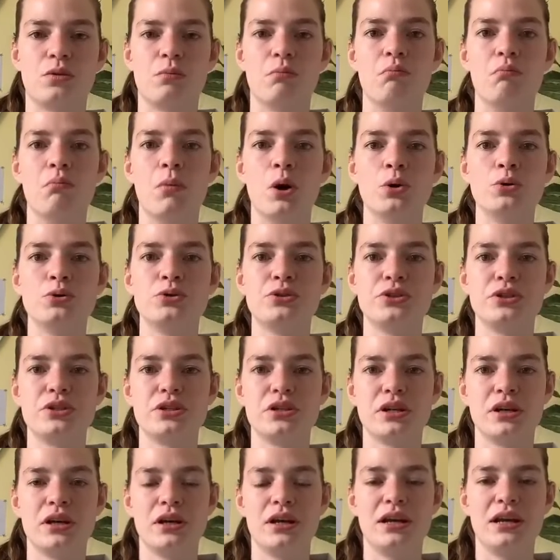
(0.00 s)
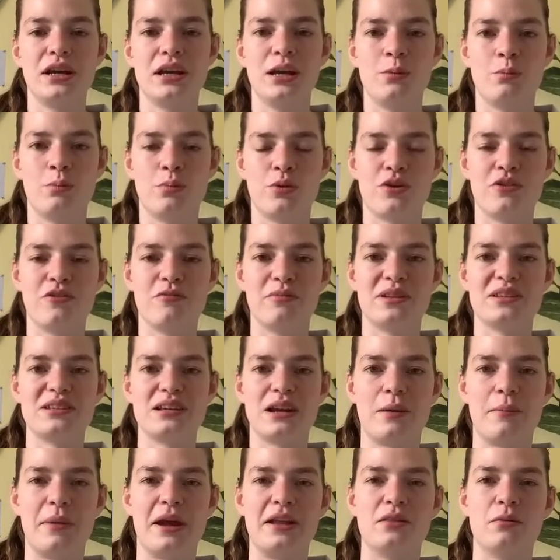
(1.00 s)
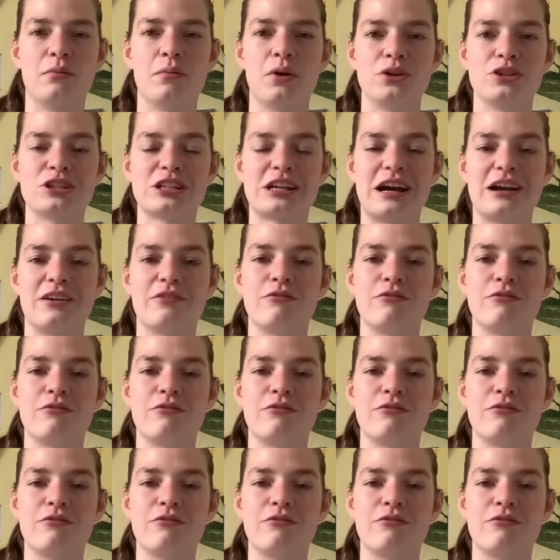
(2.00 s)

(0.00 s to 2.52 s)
most improvement and I made the most kind